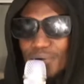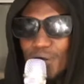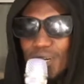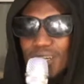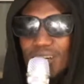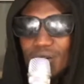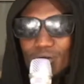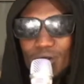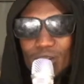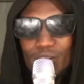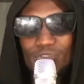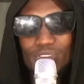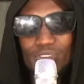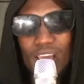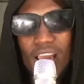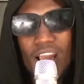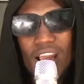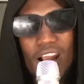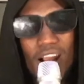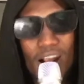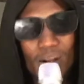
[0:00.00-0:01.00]
but I'm here
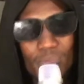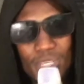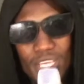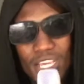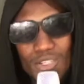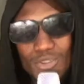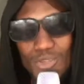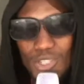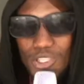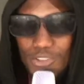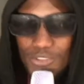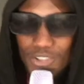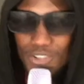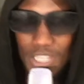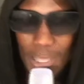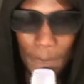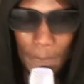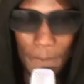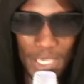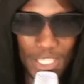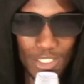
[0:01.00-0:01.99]
to give you
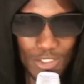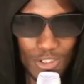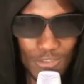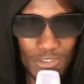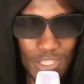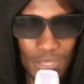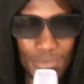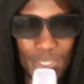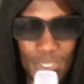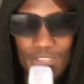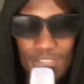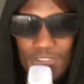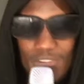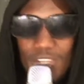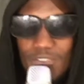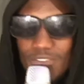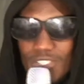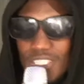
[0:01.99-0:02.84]
the best of the best vibes.